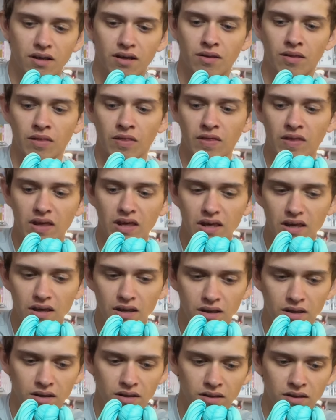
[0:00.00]

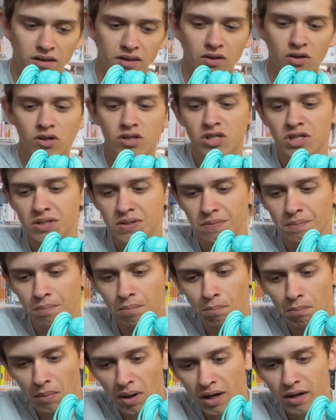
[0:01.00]
there's
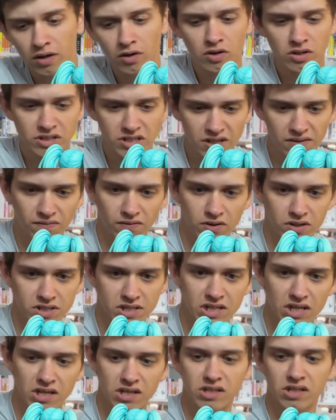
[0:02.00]
minor
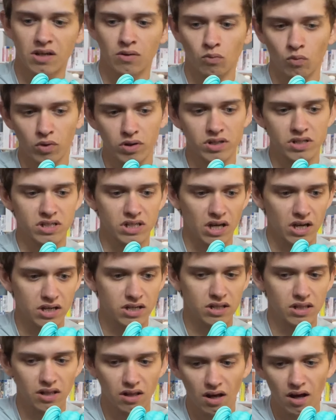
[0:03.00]
differences in one side
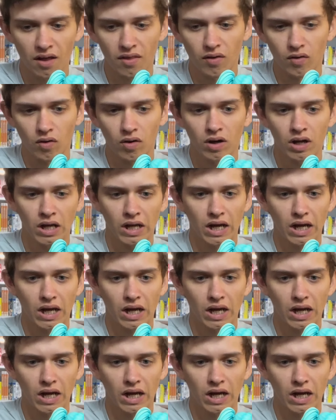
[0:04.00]
to the other.